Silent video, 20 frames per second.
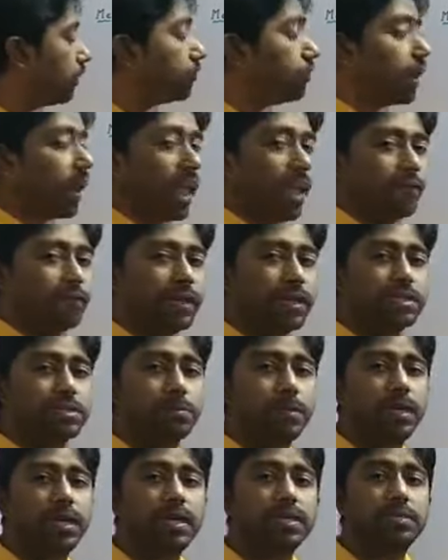for average
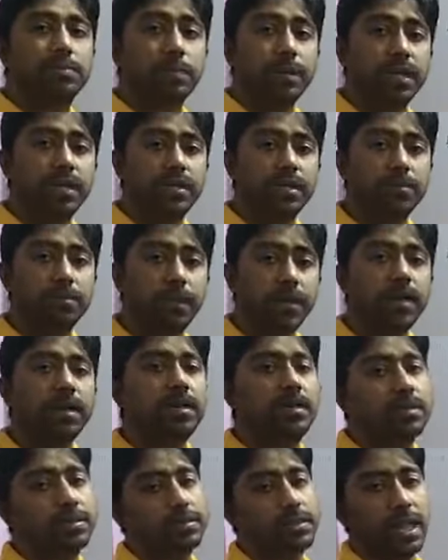speed is meter
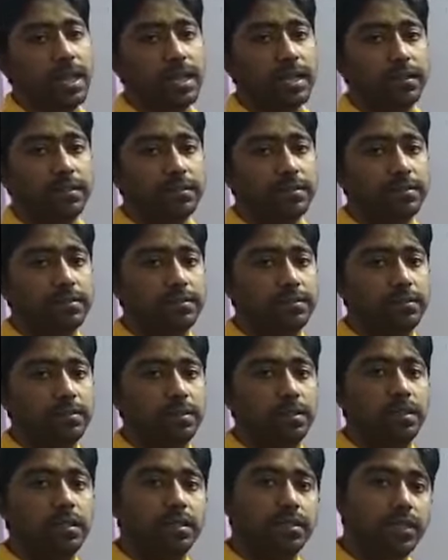per second.
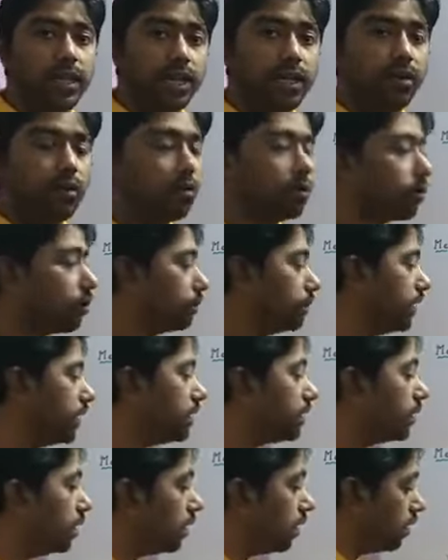Take note of
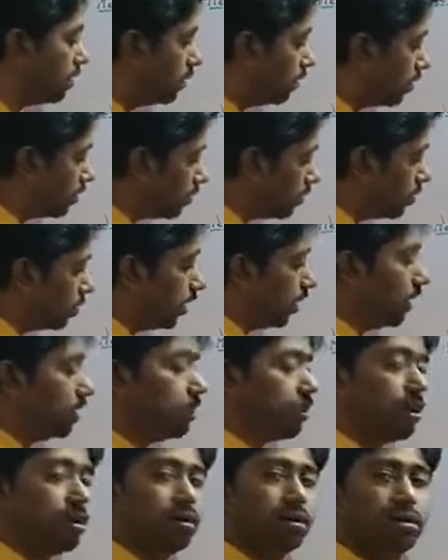this in
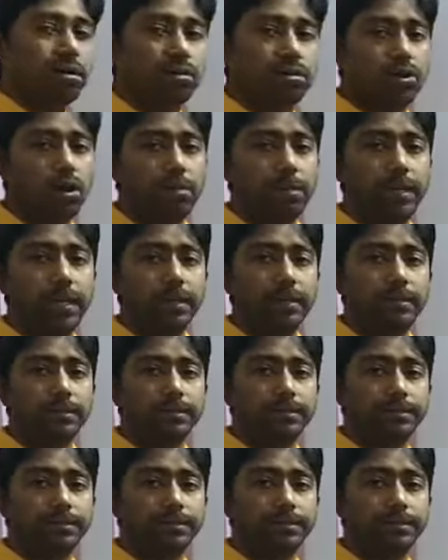your copy.